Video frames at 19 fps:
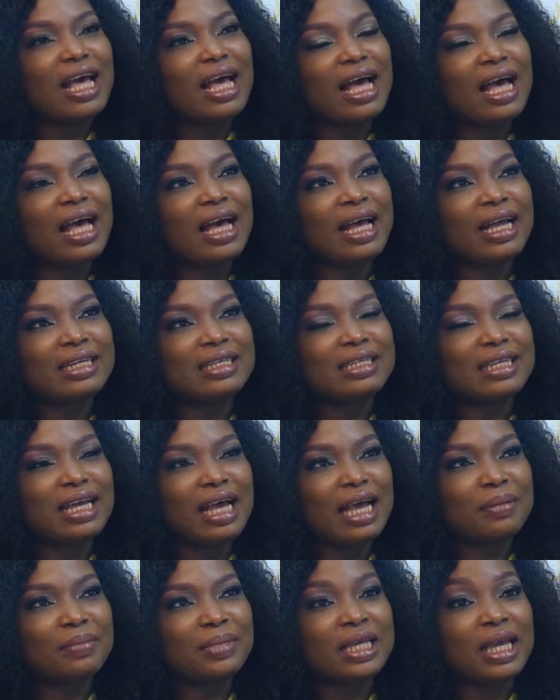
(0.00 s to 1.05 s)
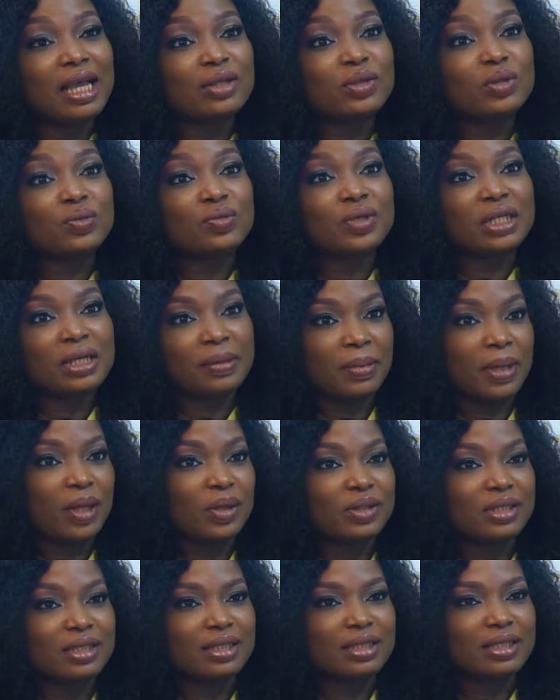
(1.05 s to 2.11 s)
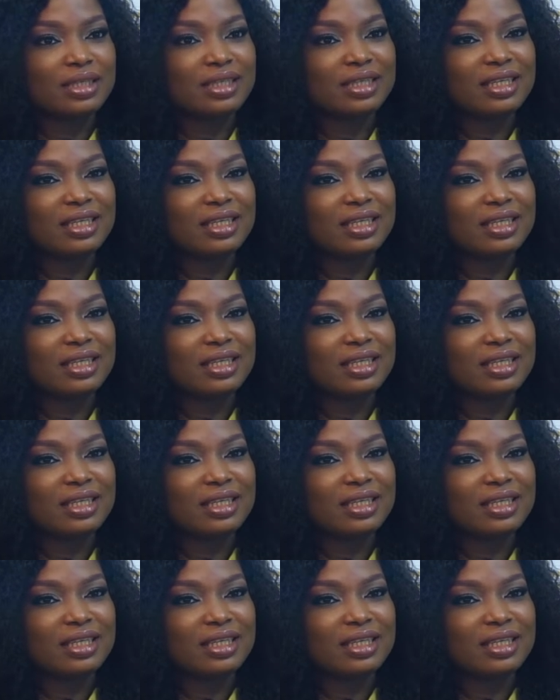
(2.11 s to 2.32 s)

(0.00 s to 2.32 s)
And I began to read about it.